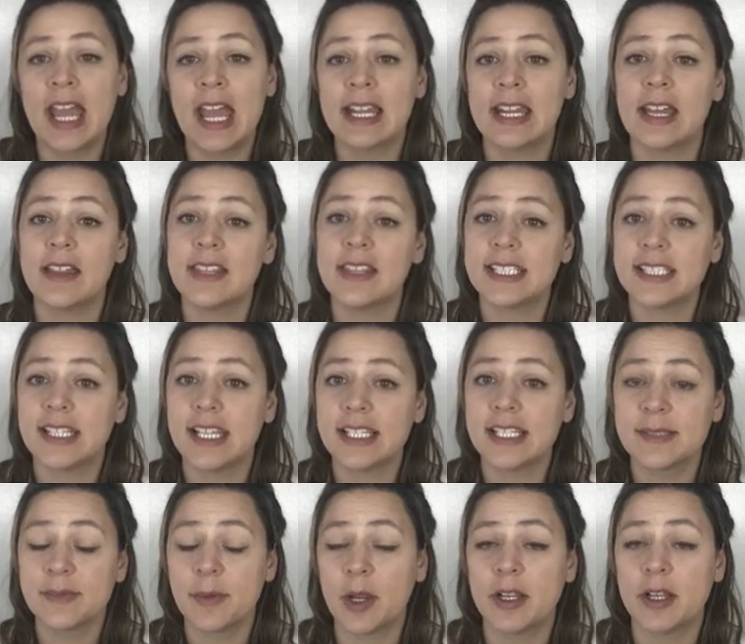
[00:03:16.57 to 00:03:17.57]
Now this
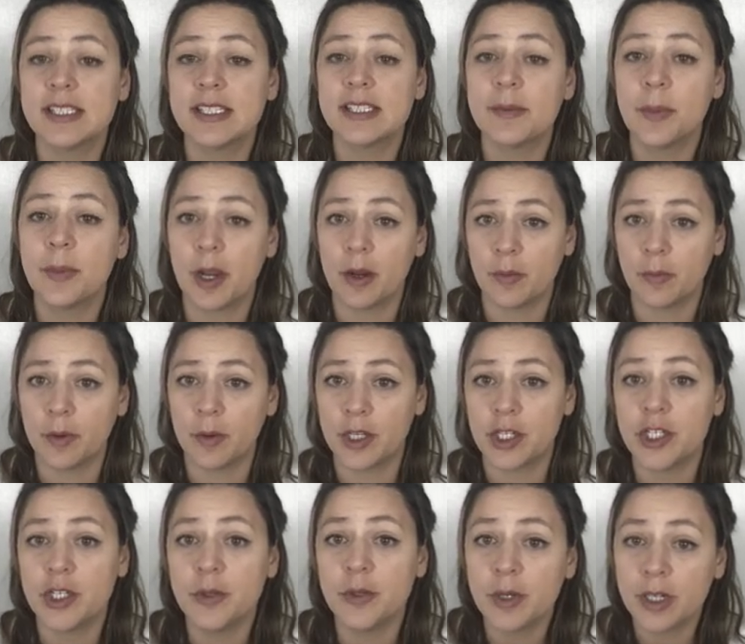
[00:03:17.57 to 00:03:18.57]
next part is the part where
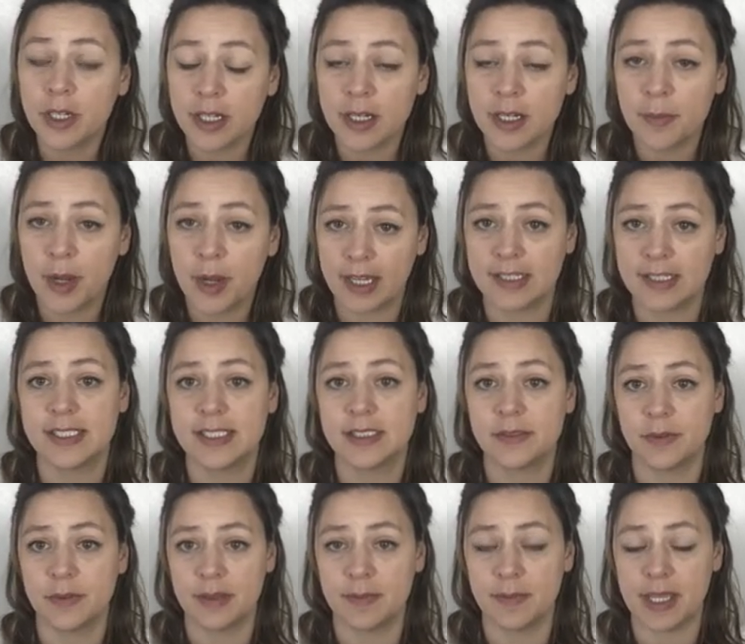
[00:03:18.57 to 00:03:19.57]
you are going to practice
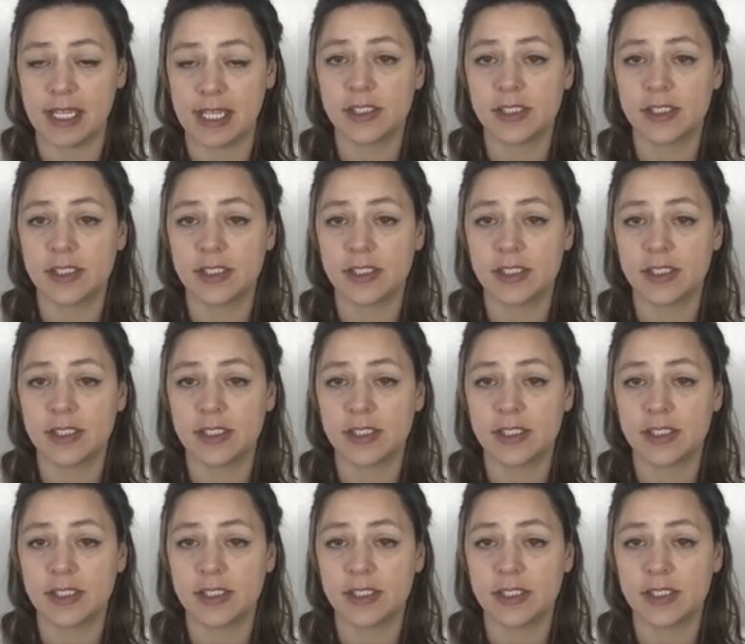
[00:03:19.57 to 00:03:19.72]
with me.